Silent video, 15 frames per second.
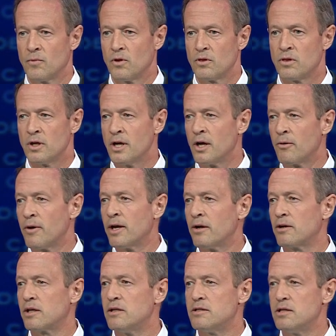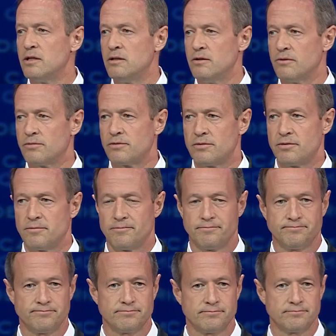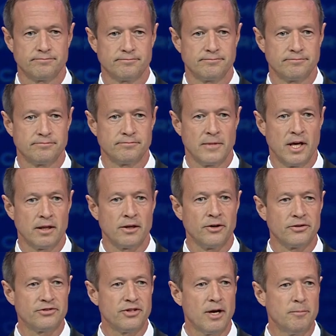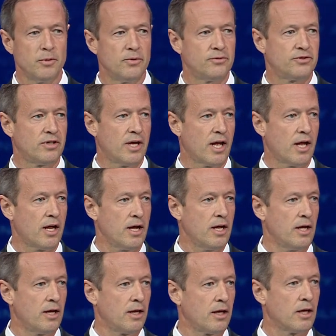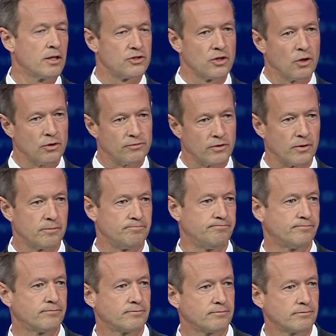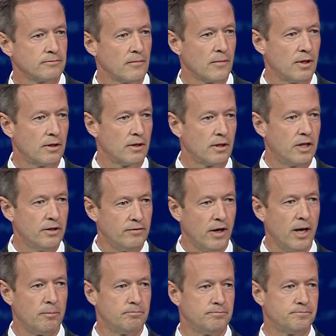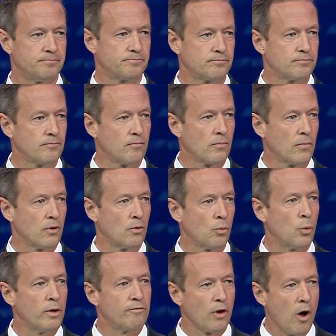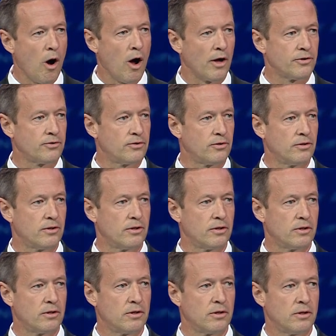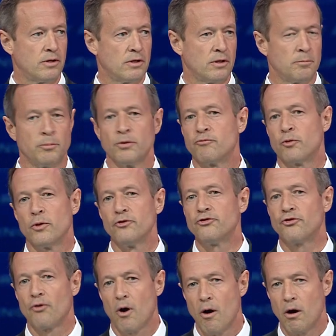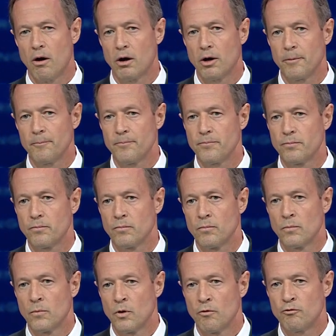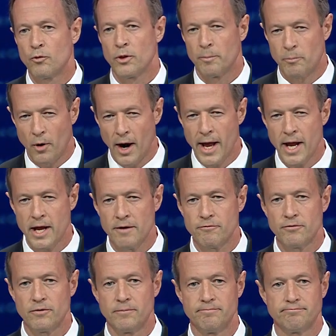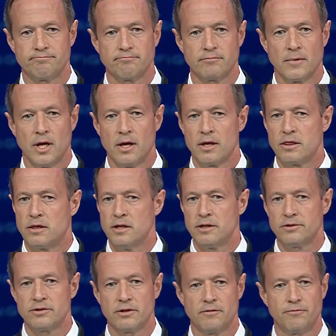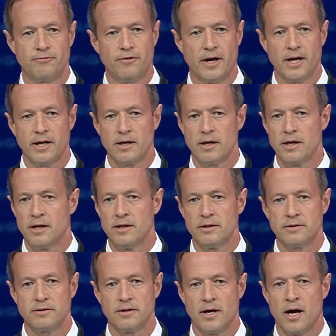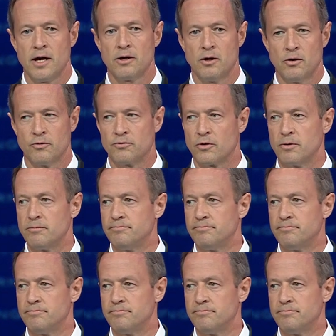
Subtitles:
The narrator continues, "There are some who say it's over. Give up. We've lost. But for the strong, for the brave, this fight is not over.